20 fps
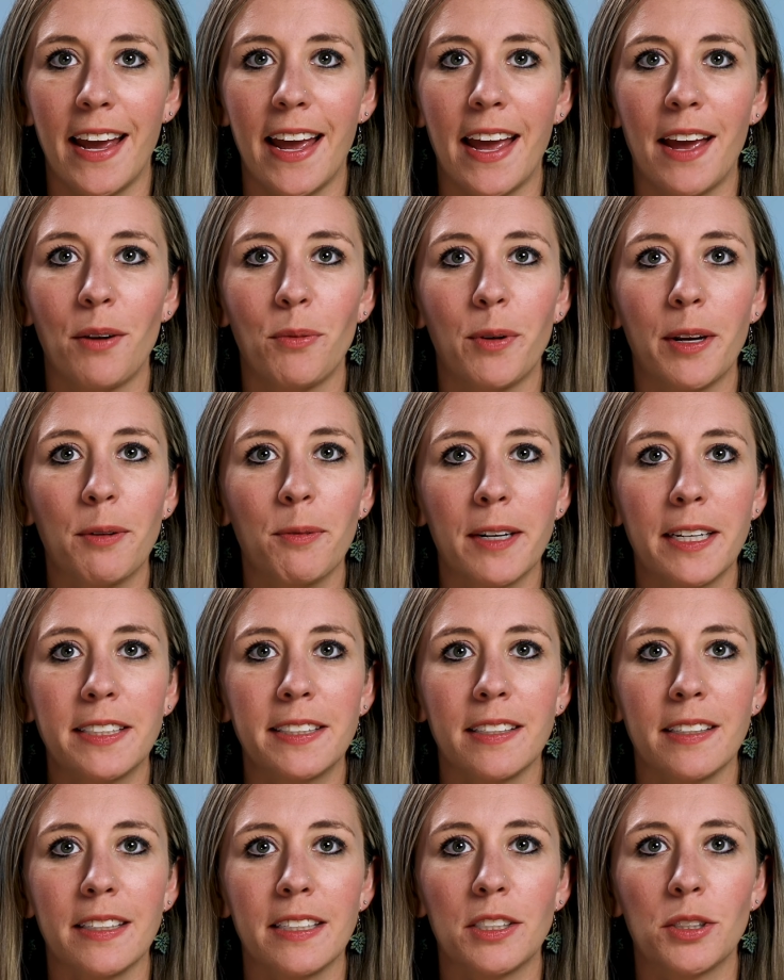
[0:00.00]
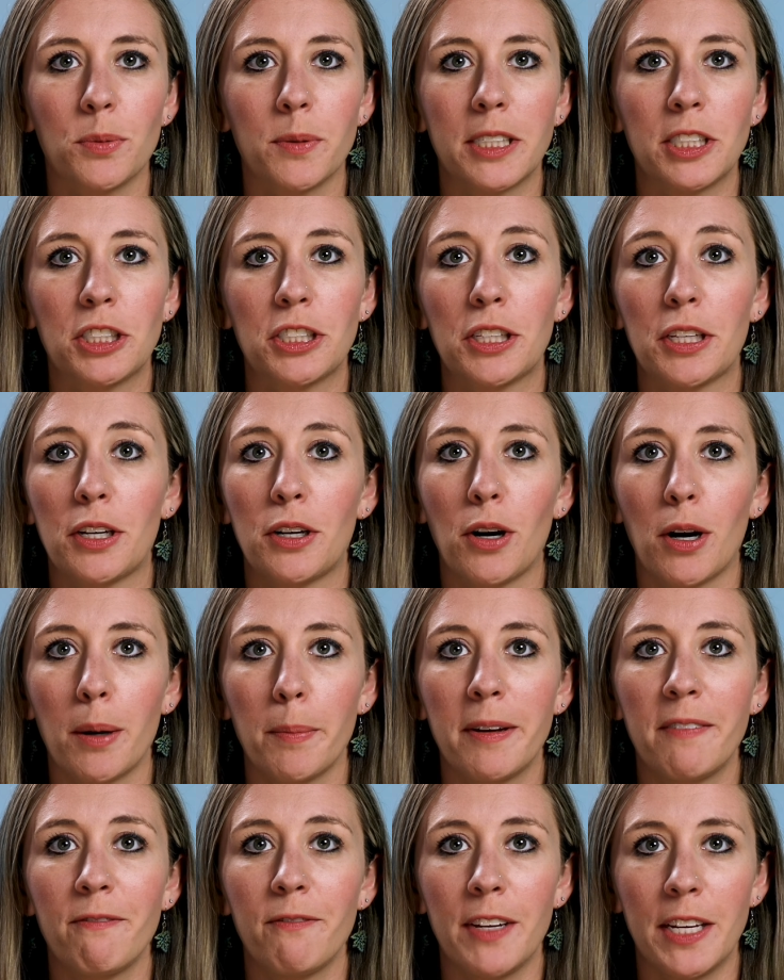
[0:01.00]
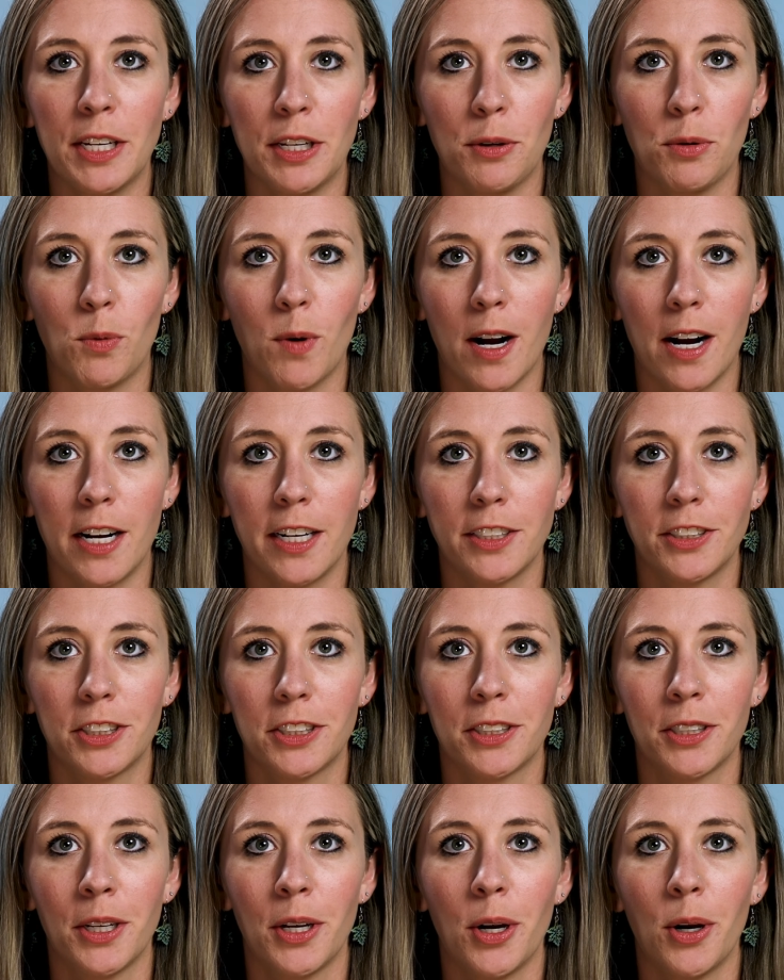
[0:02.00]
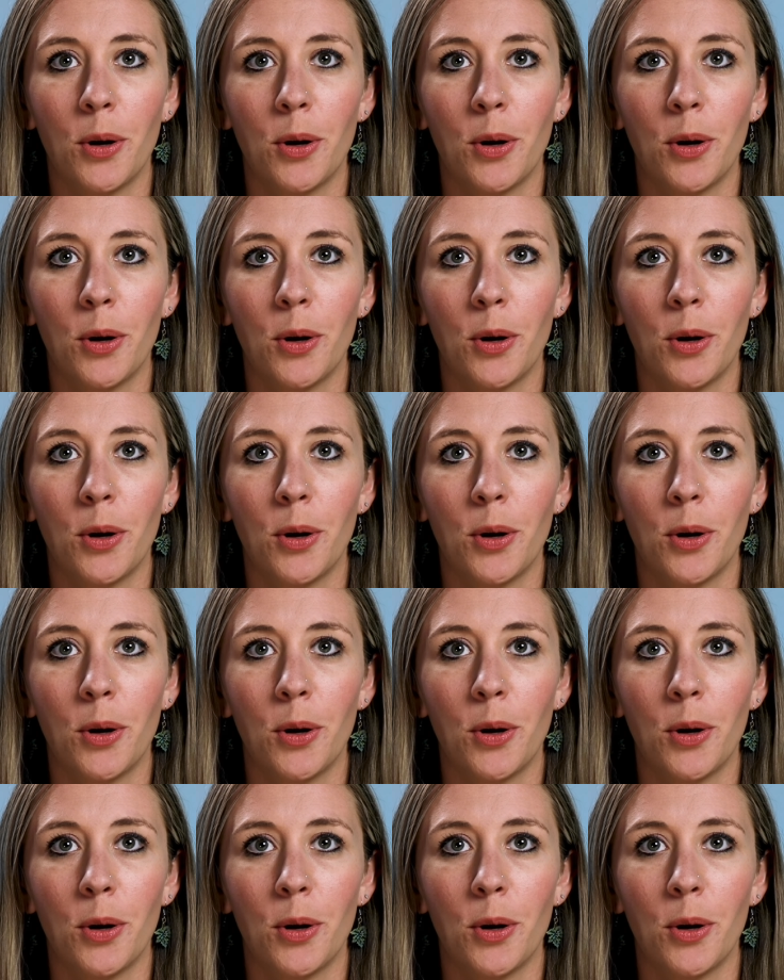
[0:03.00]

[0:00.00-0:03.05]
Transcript: and we recently switched to the Garmin Venu watch.